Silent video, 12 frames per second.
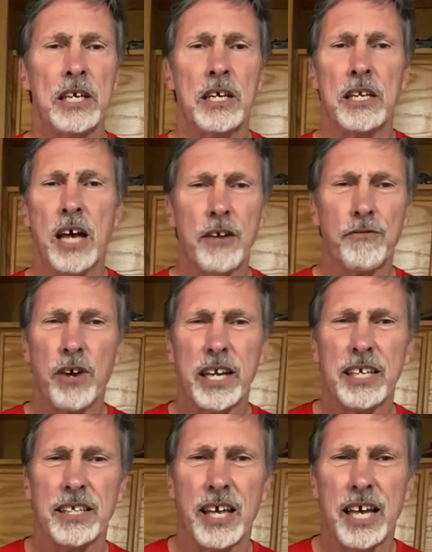not
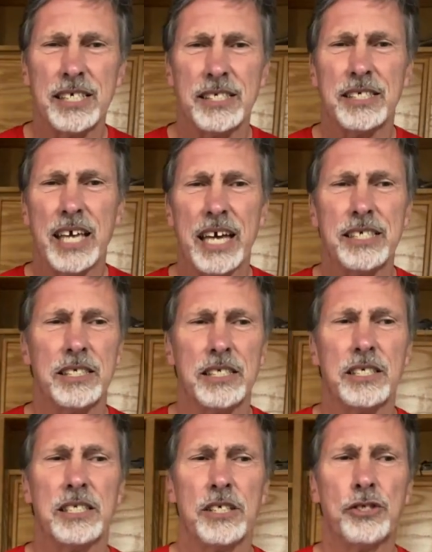recognized as an
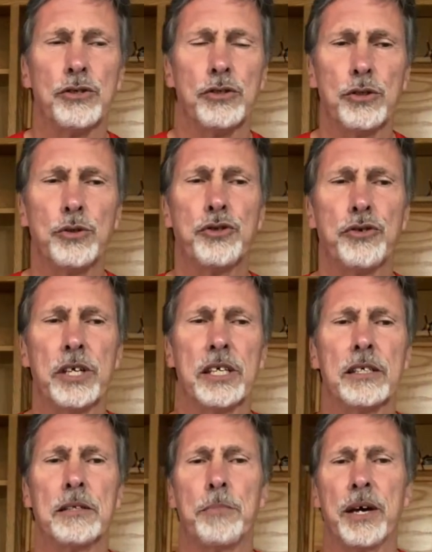essential
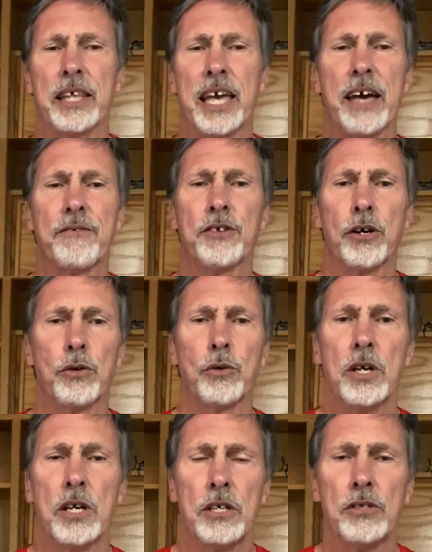nutrient by the AAFCO
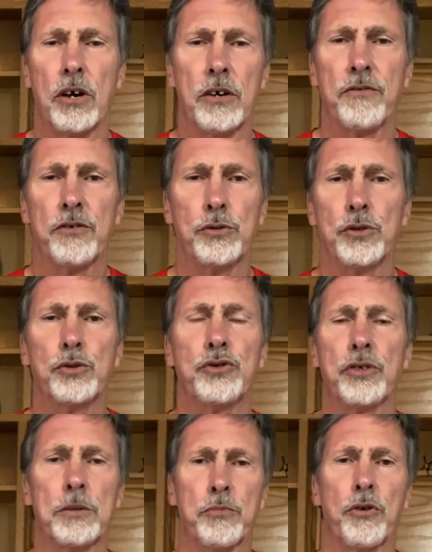dog food
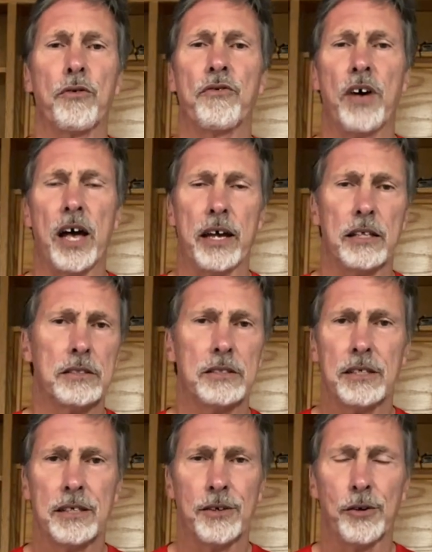nutrient profiles.
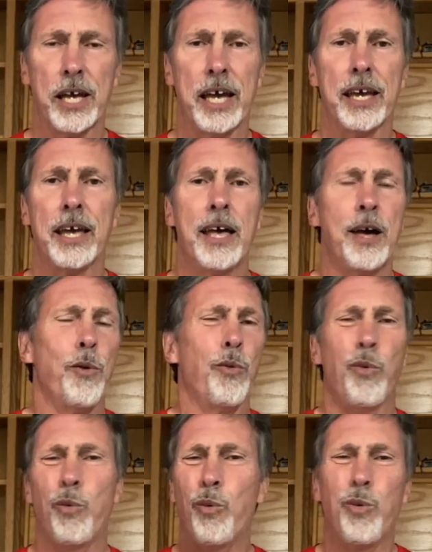Okay,
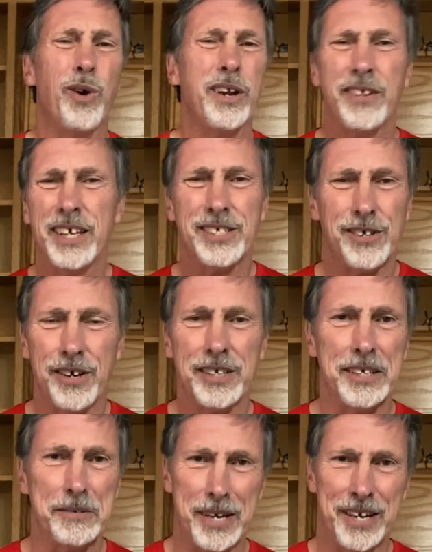what are they
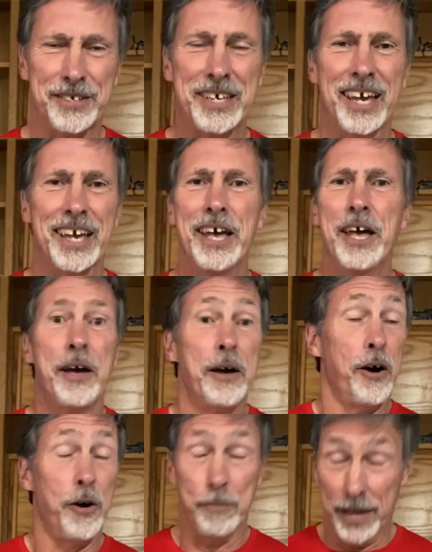talking about? Okay,
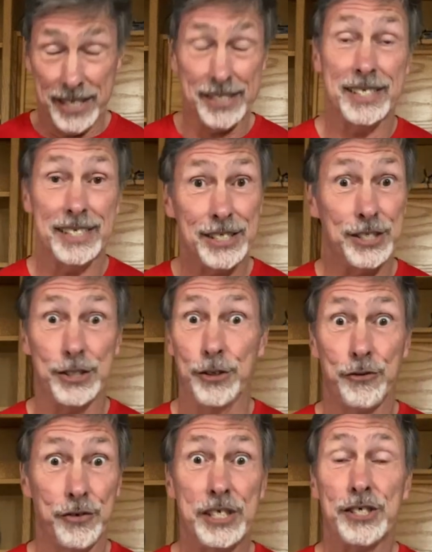omega-6s and
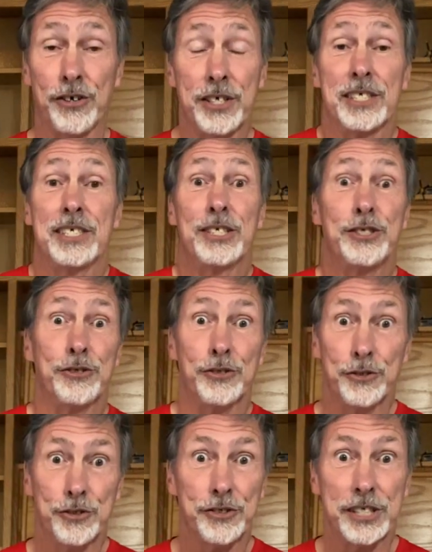3s aren't essential
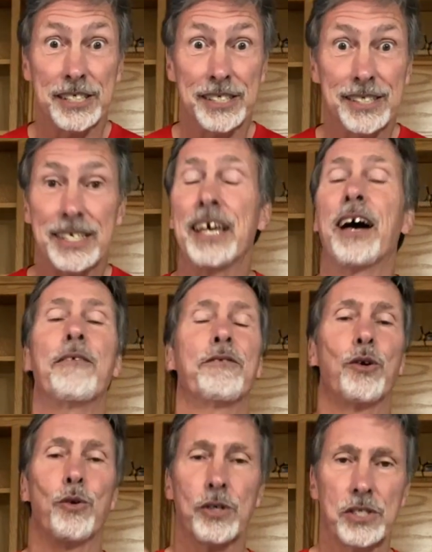nutrients? Of
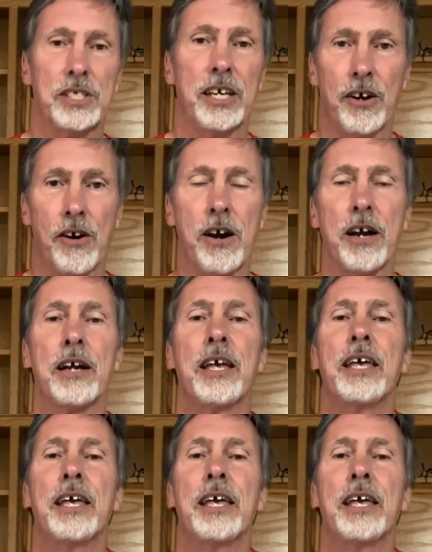course they are.